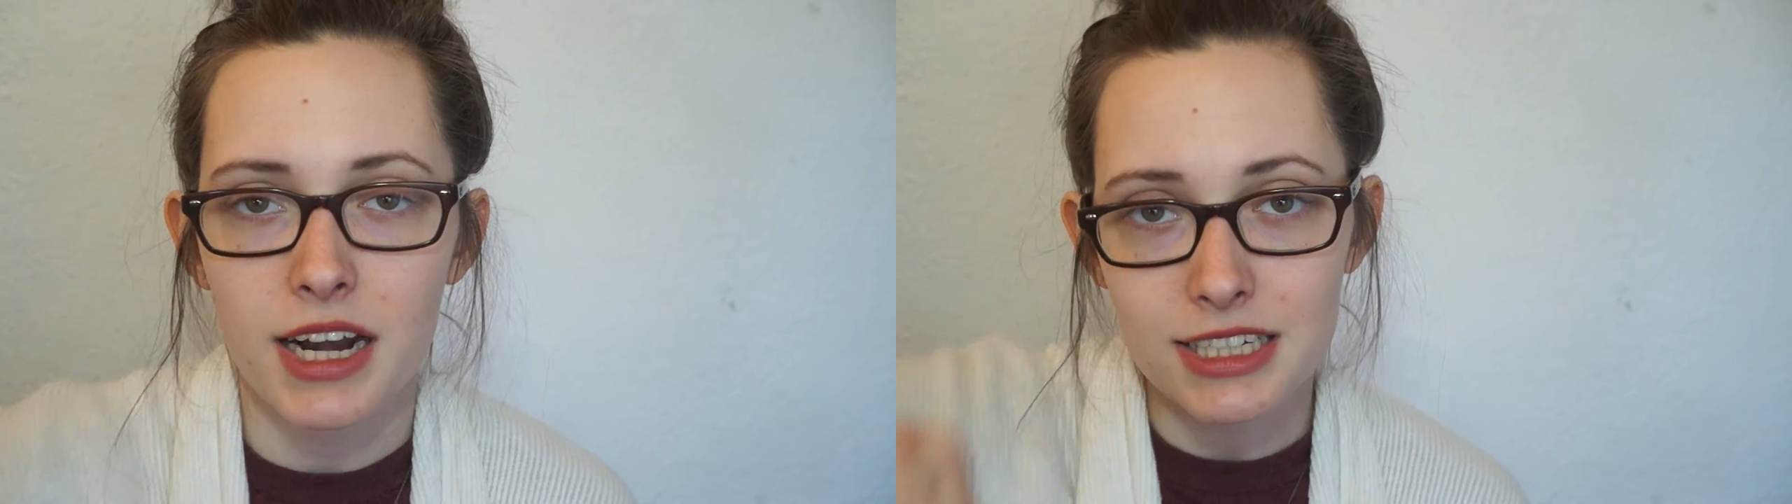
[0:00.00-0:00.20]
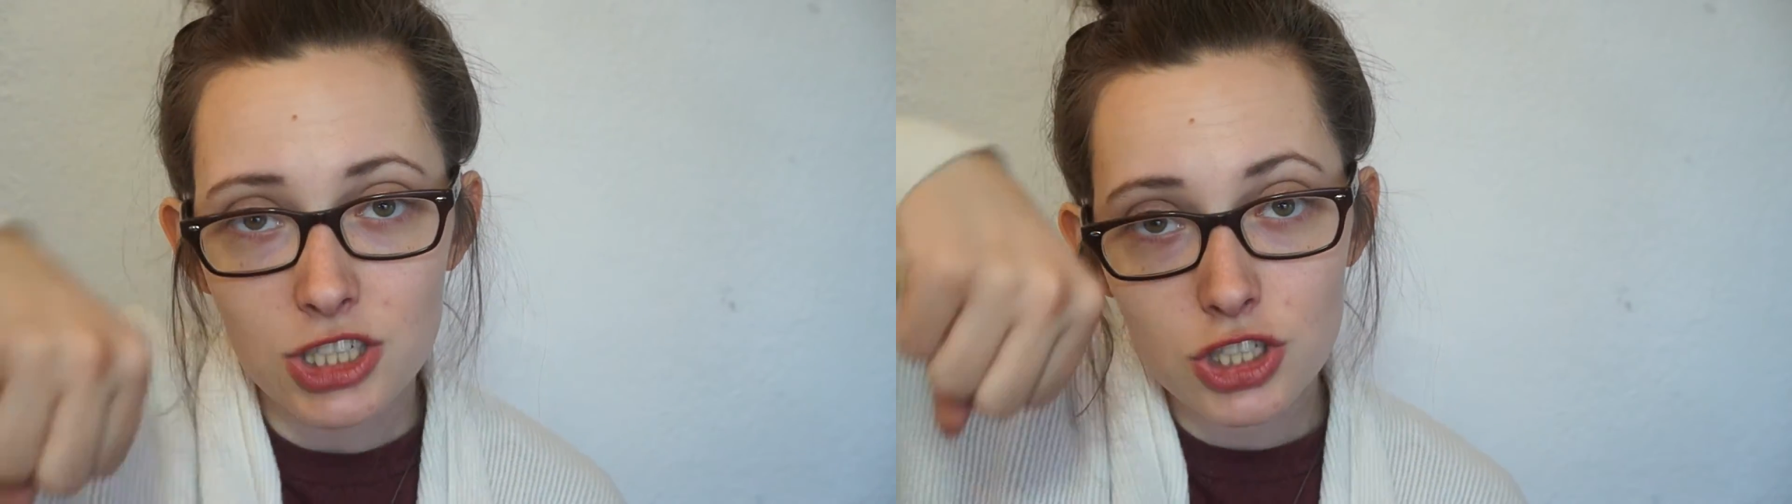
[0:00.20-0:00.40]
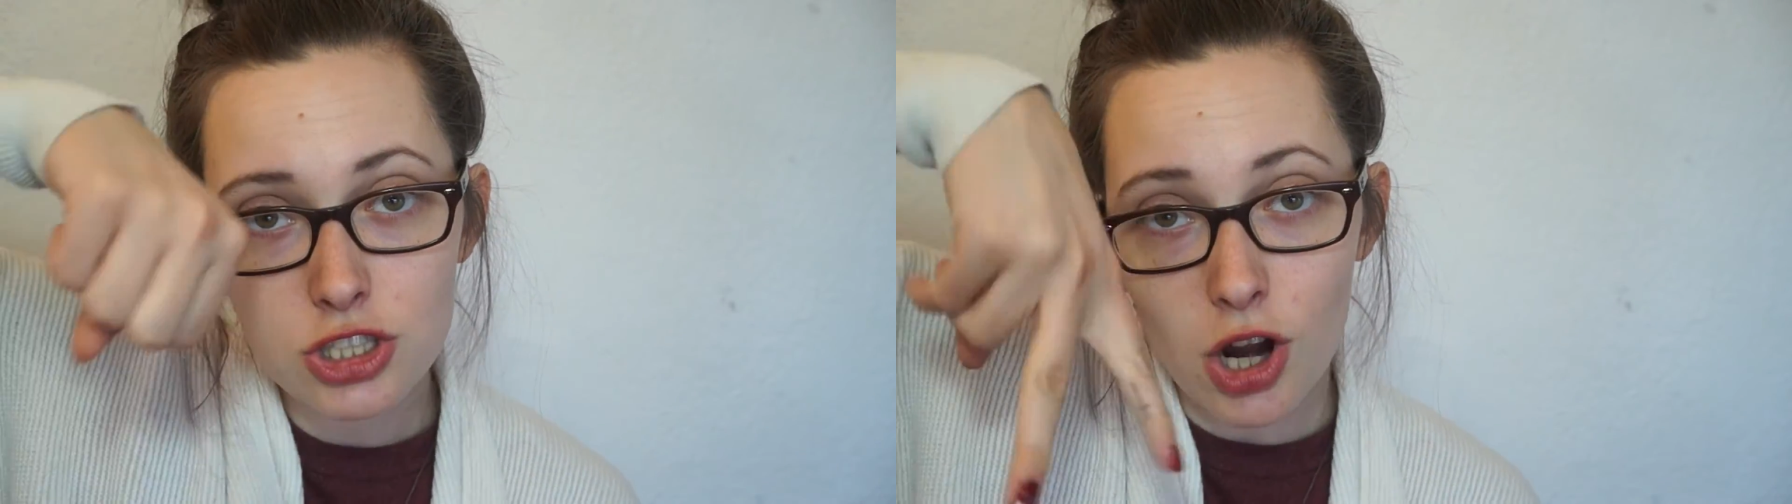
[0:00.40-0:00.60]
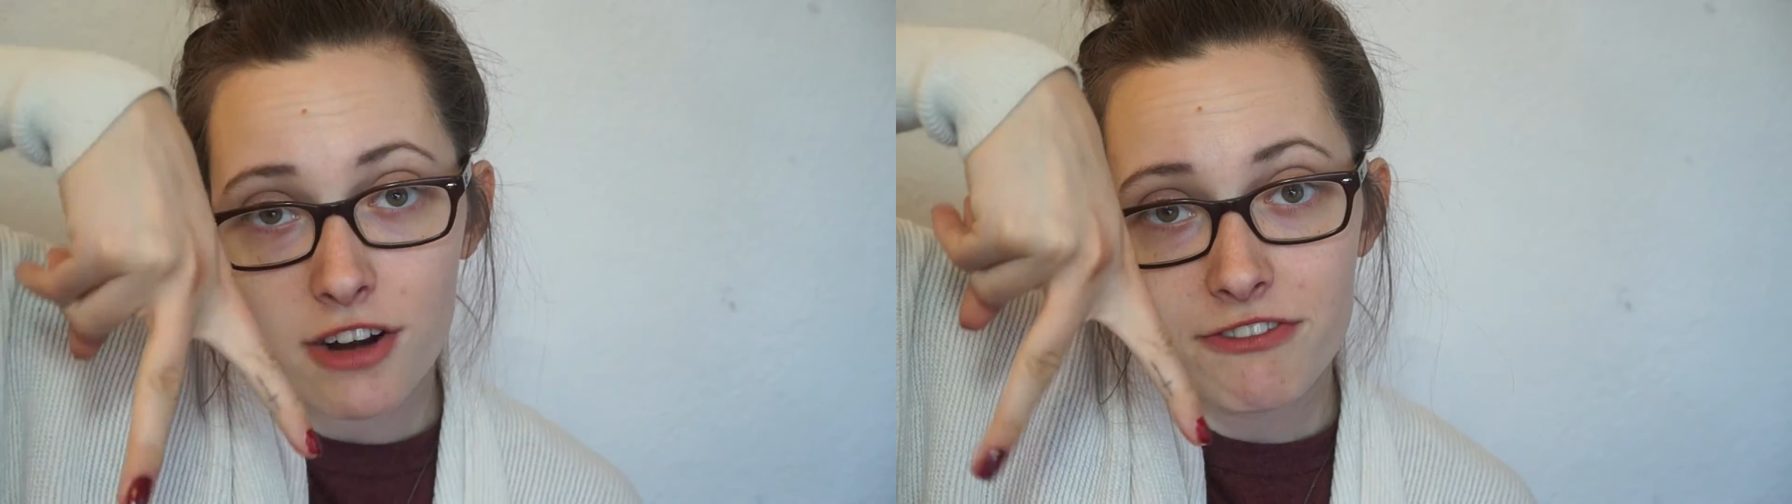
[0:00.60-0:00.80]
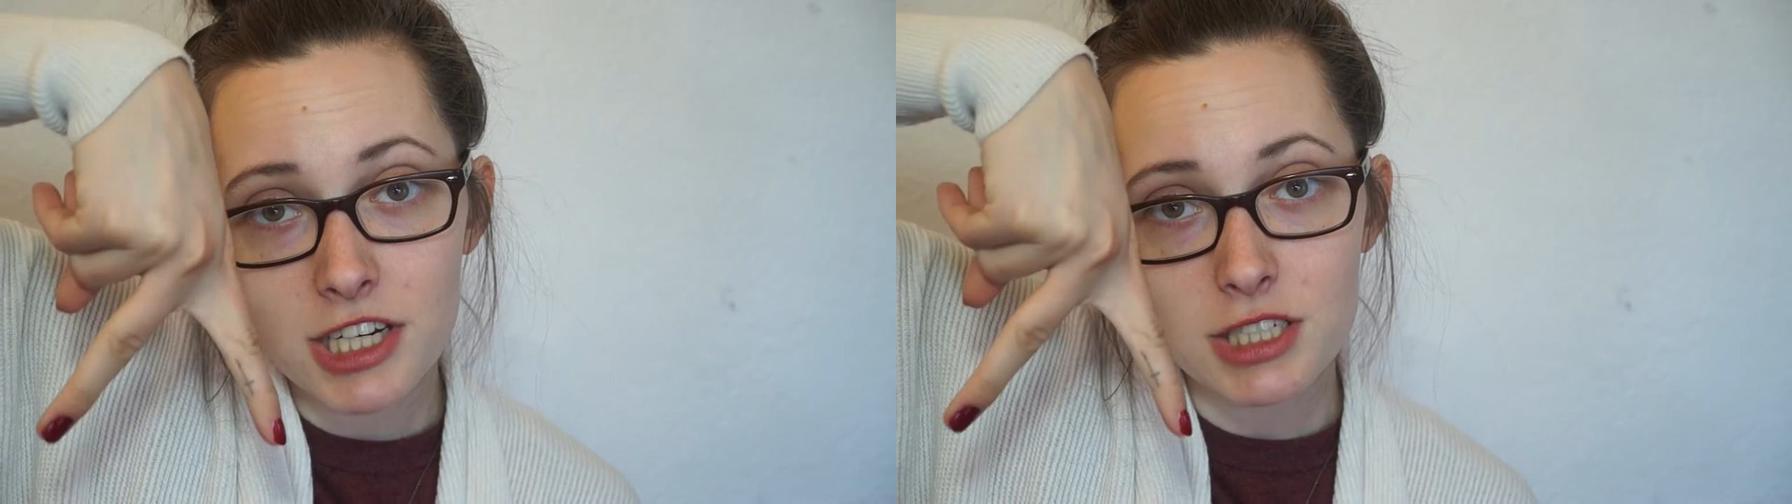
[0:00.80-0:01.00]
and I
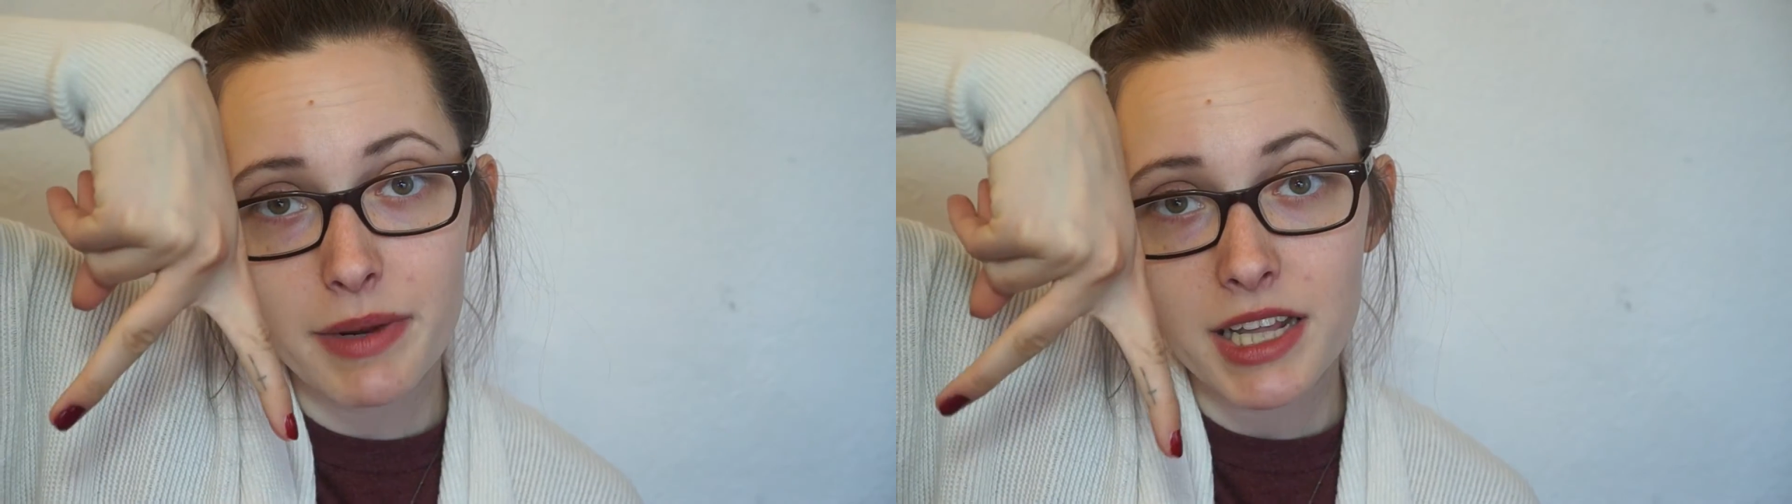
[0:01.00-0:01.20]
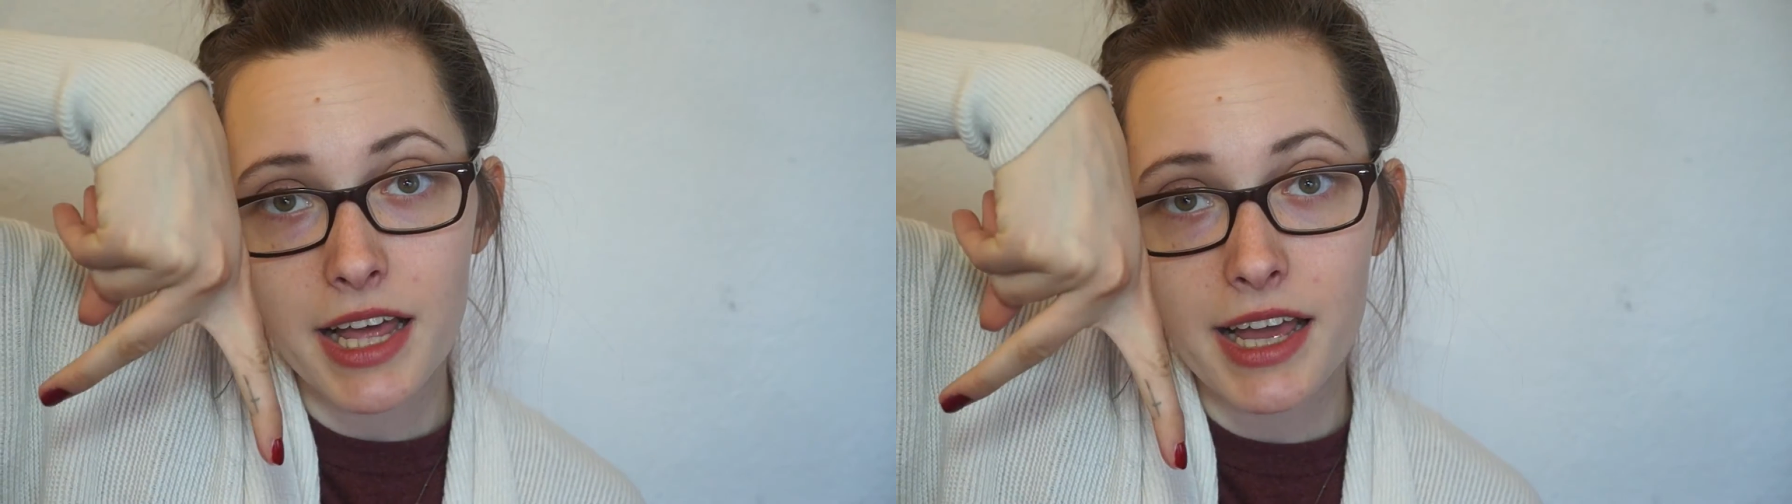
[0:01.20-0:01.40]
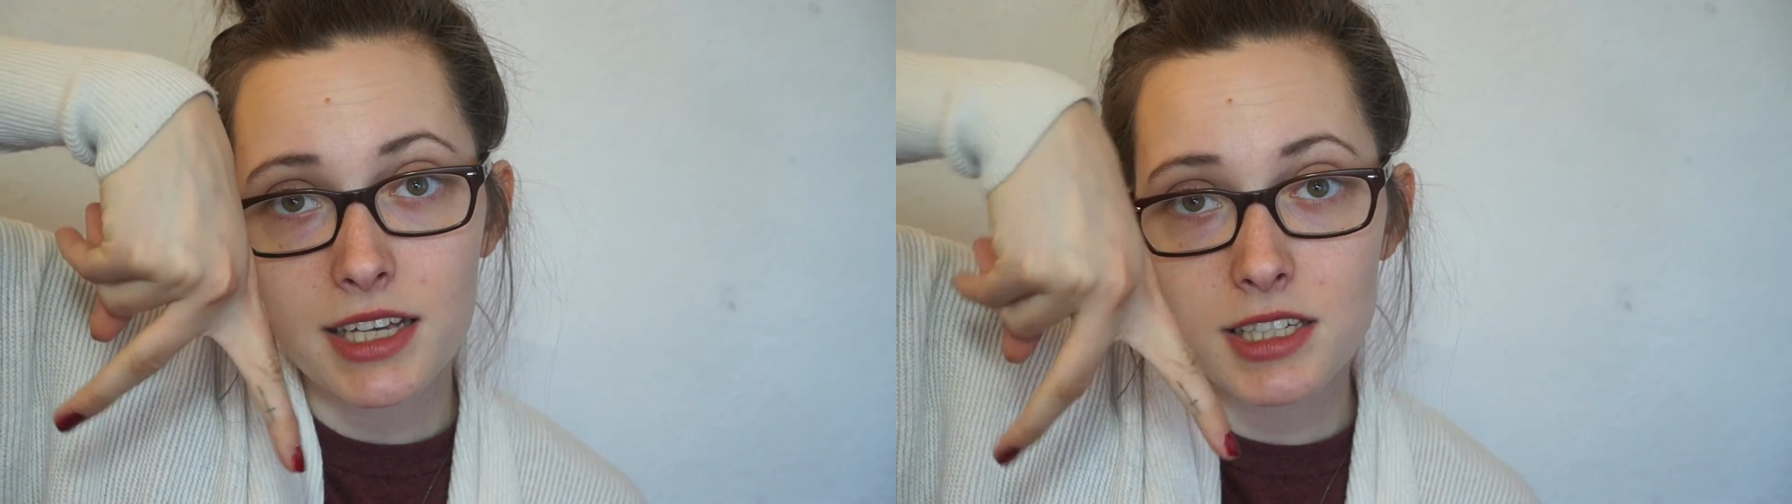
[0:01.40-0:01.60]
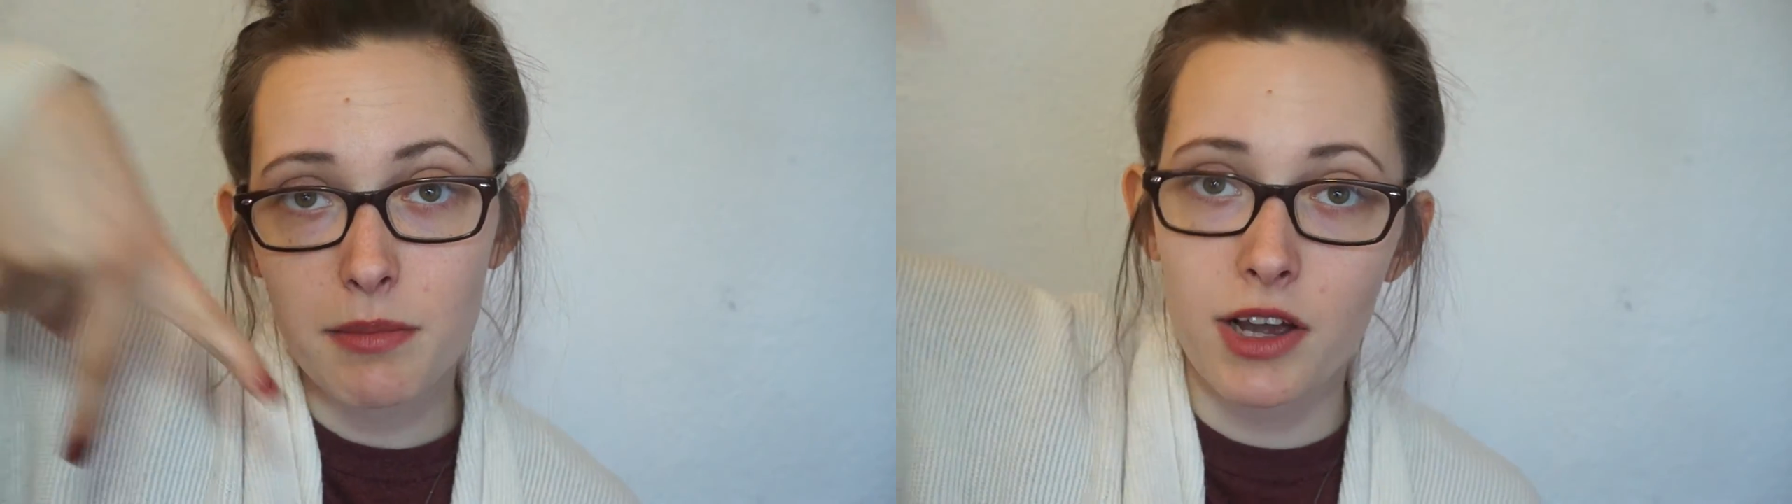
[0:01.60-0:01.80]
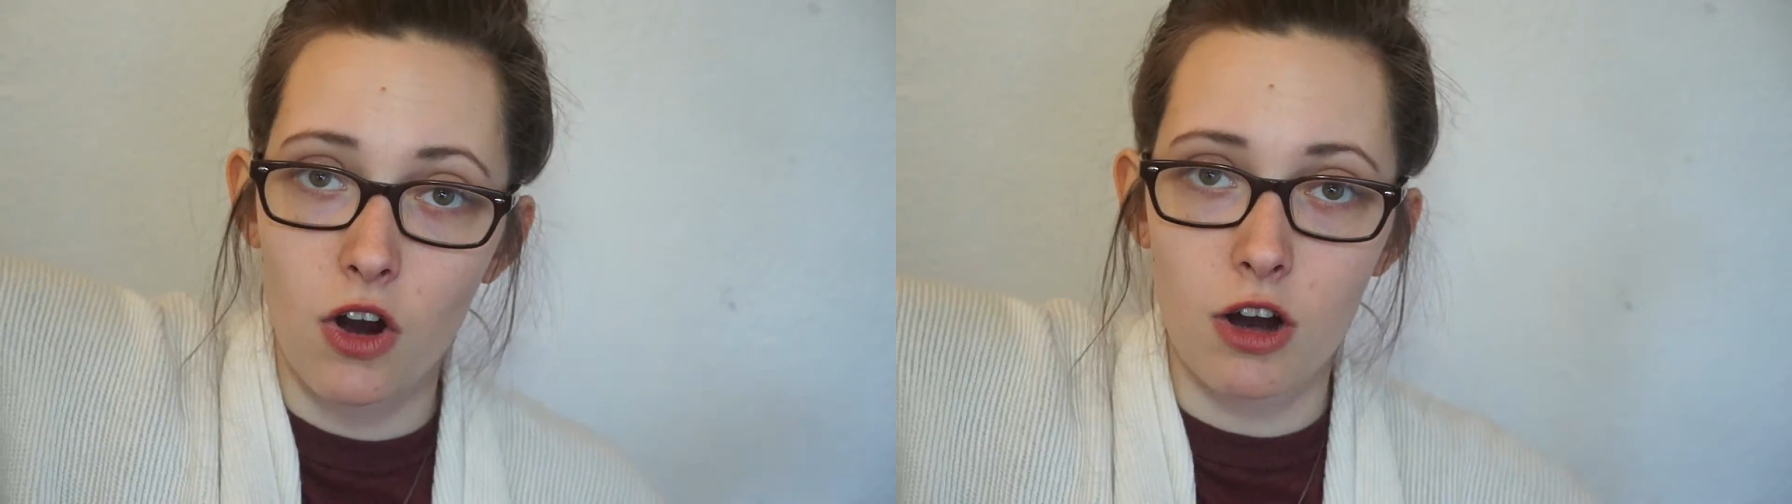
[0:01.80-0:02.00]
starfished my legs and
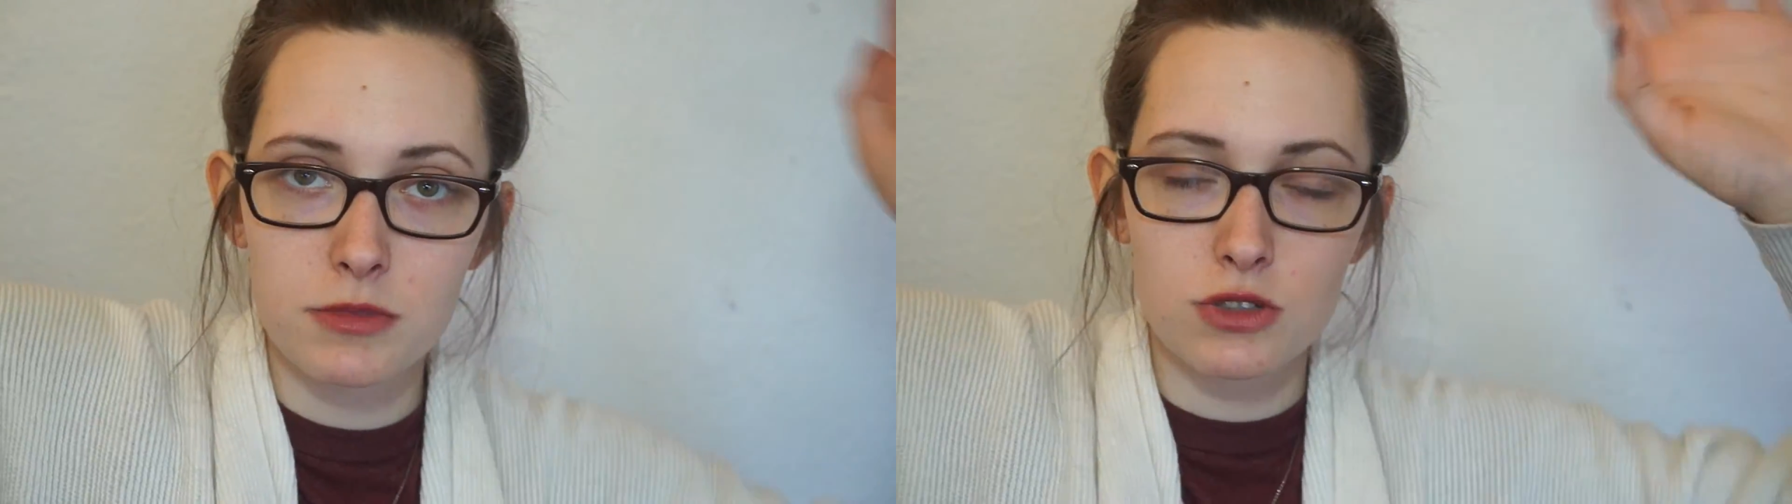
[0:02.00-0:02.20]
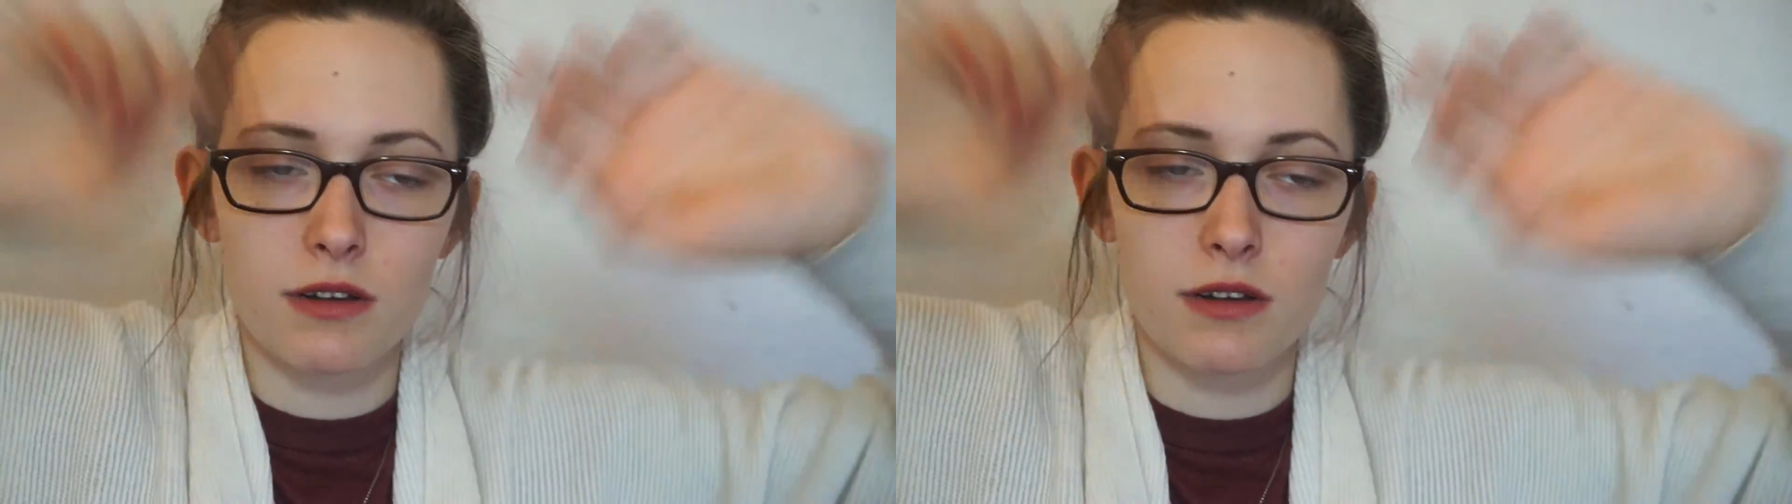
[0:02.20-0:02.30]
my arms.